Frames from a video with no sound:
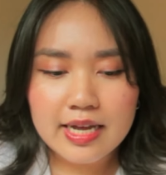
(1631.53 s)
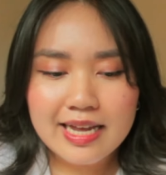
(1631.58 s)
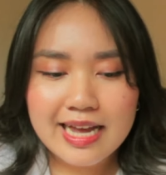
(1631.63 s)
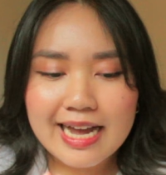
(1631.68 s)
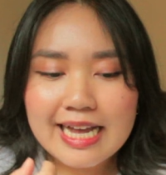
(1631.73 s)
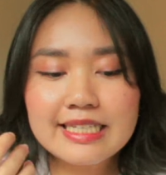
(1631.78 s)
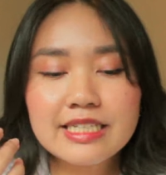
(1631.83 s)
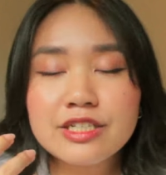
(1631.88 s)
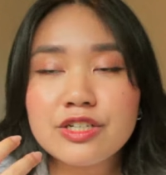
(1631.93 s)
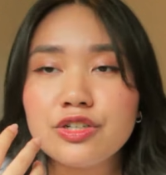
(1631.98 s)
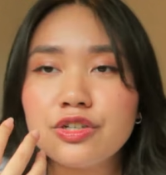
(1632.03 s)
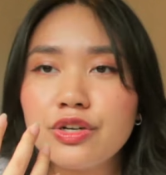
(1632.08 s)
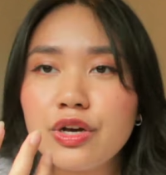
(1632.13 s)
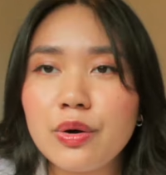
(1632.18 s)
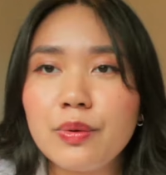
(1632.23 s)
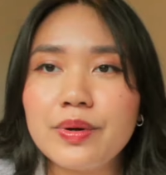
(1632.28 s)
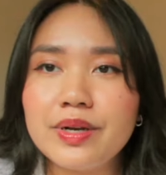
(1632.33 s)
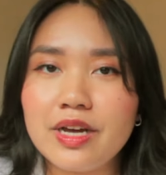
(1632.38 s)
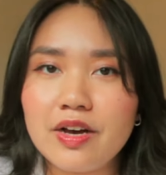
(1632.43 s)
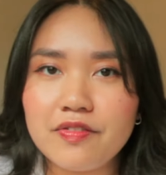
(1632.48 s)
I didn't
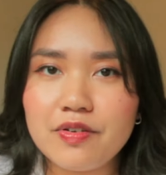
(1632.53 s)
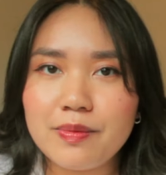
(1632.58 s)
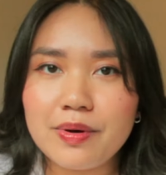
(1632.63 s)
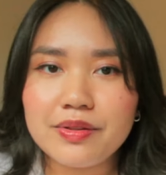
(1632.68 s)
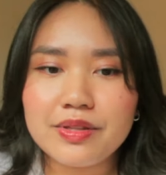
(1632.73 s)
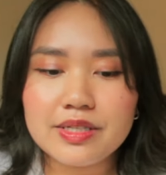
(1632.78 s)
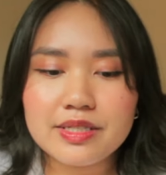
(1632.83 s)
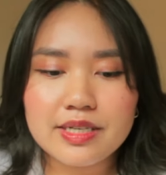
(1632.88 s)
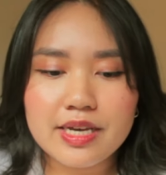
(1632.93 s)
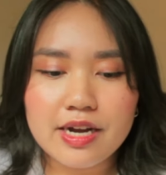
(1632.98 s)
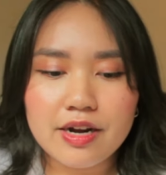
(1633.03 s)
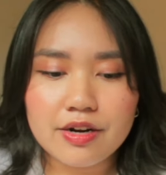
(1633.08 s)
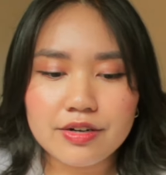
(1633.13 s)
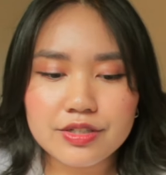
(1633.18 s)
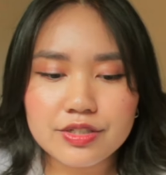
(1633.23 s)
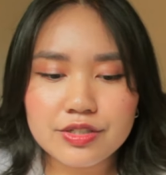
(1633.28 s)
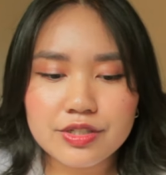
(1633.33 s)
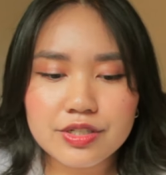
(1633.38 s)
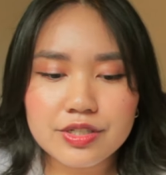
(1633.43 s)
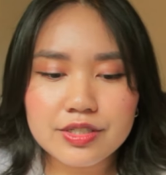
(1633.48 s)
know enough about these
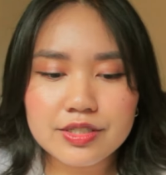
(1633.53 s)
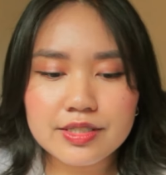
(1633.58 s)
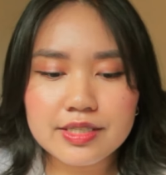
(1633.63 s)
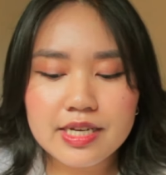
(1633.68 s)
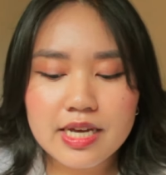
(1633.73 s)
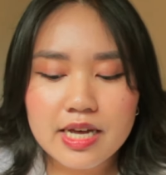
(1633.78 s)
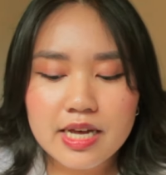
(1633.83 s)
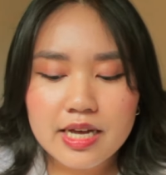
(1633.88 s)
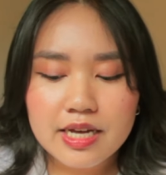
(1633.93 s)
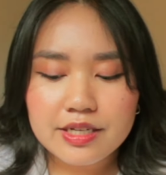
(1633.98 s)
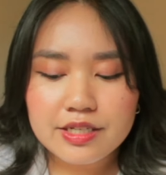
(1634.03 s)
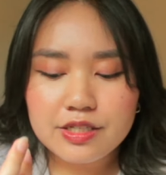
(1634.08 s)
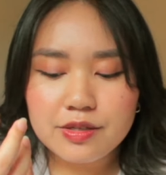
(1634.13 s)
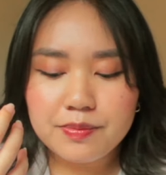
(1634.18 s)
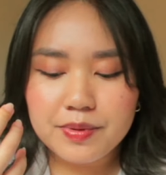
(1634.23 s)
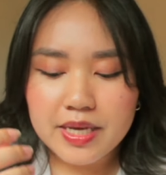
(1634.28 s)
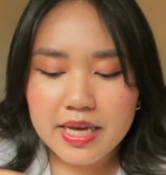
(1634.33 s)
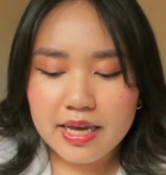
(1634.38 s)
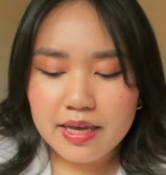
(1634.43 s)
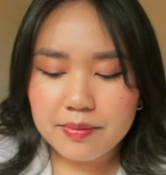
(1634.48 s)
characters to
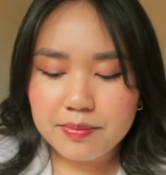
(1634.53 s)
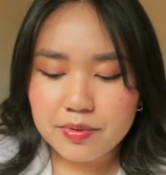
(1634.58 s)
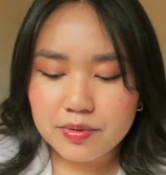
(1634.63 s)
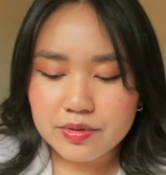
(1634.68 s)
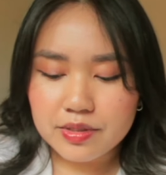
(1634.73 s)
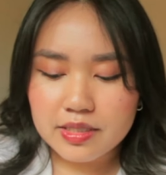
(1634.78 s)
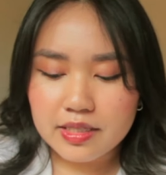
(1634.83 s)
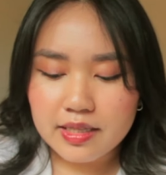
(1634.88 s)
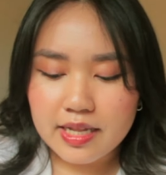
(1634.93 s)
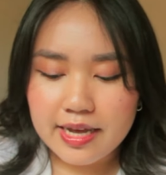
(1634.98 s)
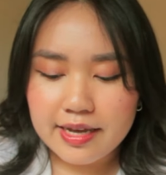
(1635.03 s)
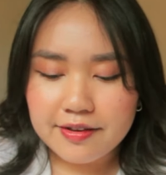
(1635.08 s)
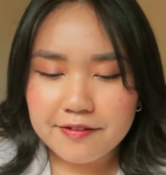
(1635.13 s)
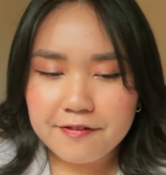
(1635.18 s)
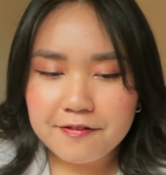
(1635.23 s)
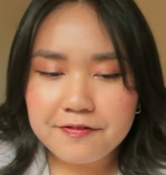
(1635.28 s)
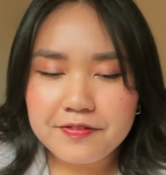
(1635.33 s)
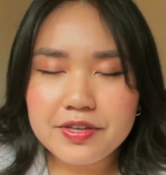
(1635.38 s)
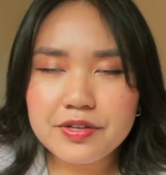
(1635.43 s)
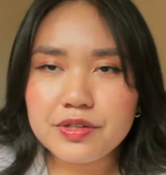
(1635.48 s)
be able to like
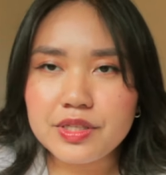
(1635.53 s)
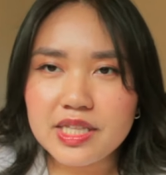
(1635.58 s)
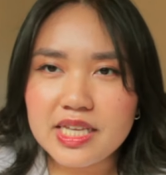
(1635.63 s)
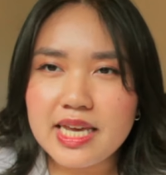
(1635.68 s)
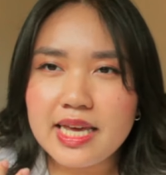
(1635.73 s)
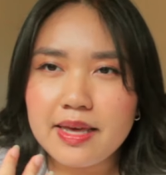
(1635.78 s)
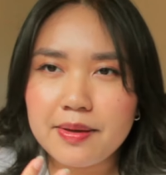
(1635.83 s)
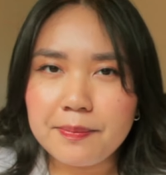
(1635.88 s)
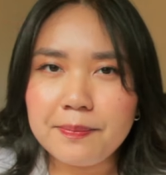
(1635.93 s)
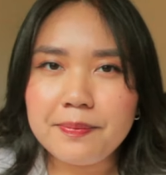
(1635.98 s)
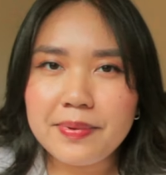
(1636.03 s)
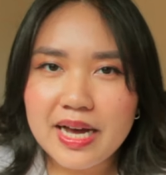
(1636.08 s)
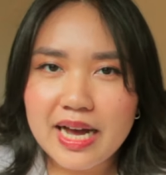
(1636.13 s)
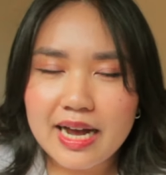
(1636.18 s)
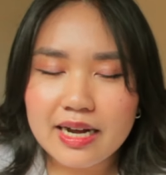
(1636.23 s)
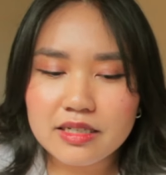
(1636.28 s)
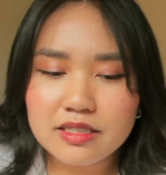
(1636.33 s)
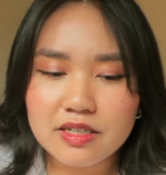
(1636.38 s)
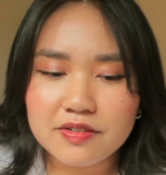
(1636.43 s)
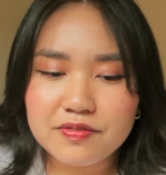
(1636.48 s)
feel the
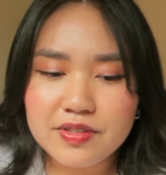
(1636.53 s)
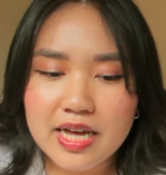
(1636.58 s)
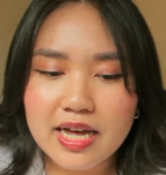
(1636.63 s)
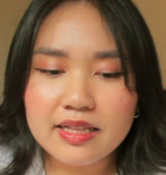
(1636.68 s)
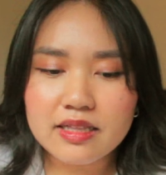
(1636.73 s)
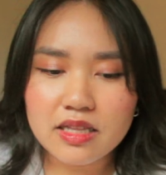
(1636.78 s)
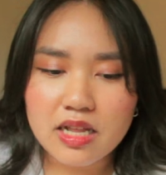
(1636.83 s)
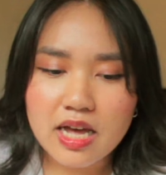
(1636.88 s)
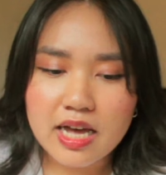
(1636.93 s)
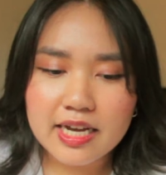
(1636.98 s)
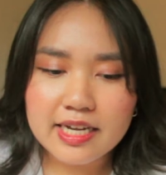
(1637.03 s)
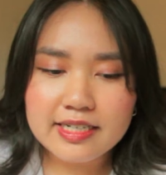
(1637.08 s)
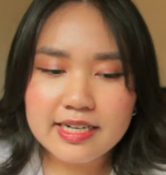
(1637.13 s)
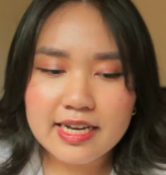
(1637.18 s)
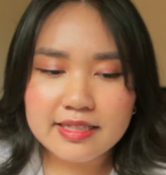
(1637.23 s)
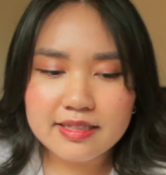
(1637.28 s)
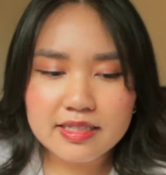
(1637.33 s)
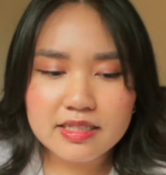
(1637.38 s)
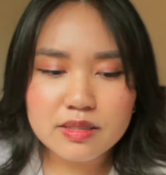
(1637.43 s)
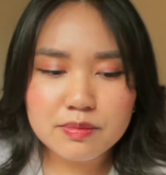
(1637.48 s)
impact of that line
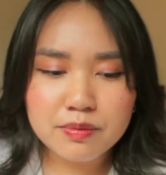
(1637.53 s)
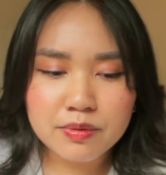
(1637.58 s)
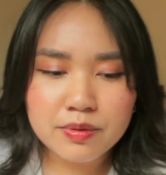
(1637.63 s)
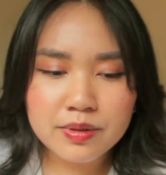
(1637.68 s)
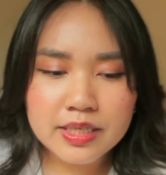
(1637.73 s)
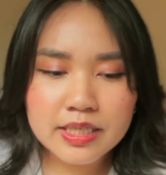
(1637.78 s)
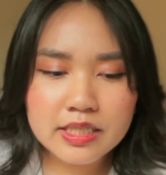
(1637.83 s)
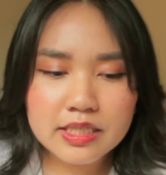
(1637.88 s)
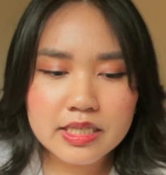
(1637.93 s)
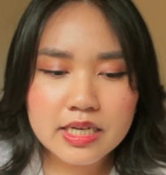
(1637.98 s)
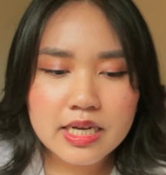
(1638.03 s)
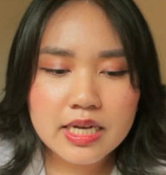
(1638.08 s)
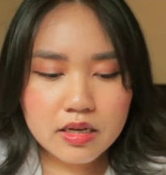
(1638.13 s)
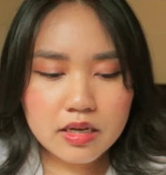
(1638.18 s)
at this point.